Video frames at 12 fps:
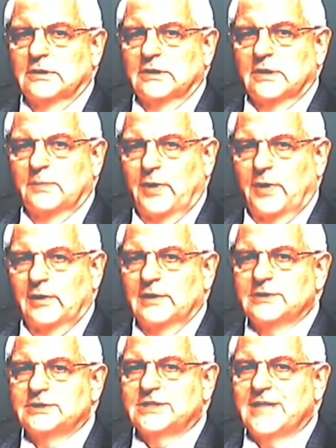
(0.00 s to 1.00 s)
The
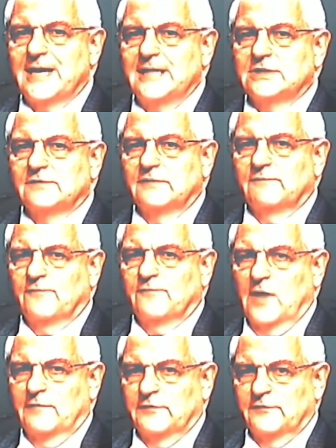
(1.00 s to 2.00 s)
perilous state
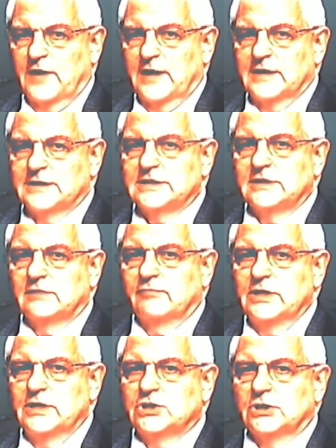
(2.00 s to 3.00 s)
of affairs in the
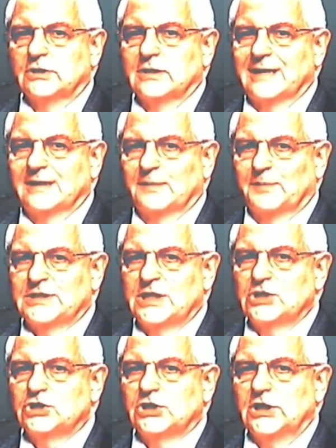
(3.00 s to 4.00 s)
region and the
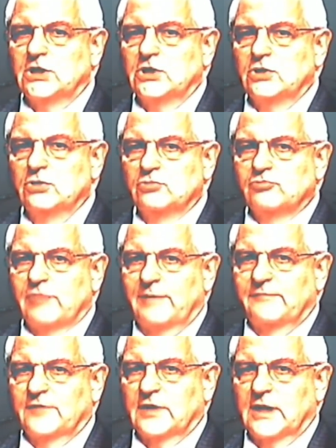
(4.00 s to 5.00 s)
potentially huge
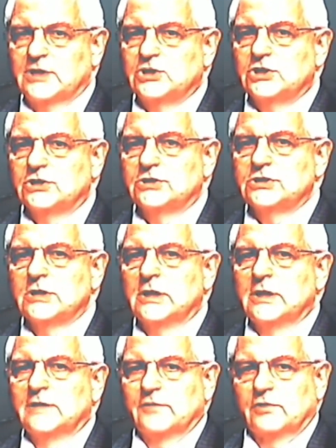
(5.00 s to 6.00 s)
ramifications
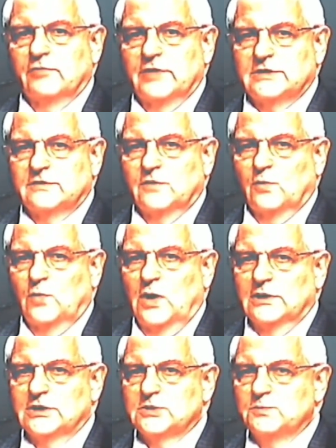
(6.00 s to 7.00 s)
for the rest of the
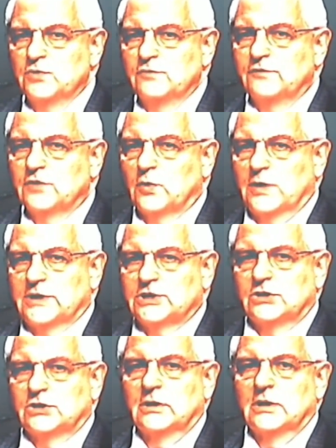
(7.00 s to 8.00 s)
world has moved the
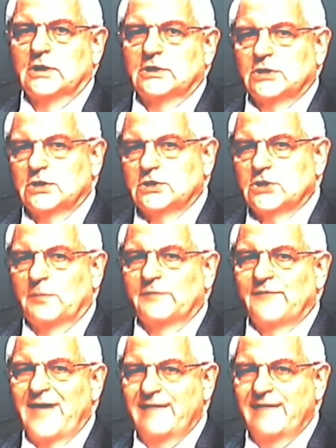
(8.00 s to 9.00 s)
question to the top
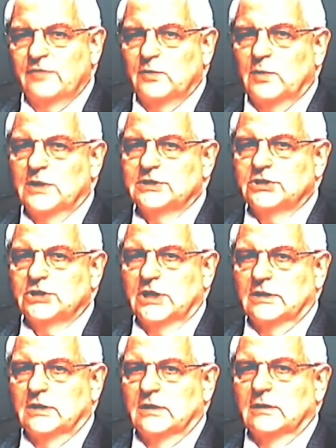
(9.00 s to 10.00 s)
of everyone's
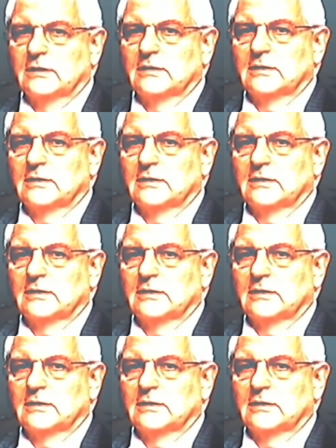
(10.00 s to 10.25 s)
agenda.